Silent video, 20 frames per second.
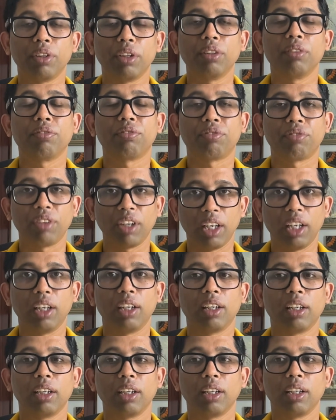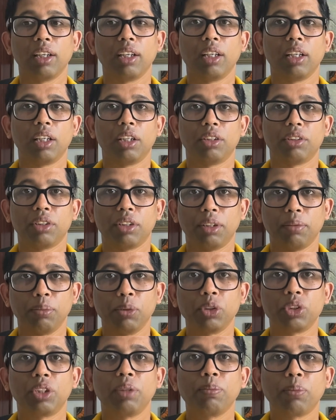fail. The
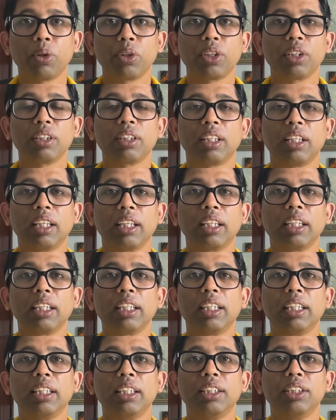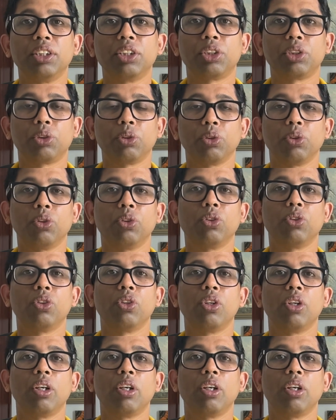most important thing is to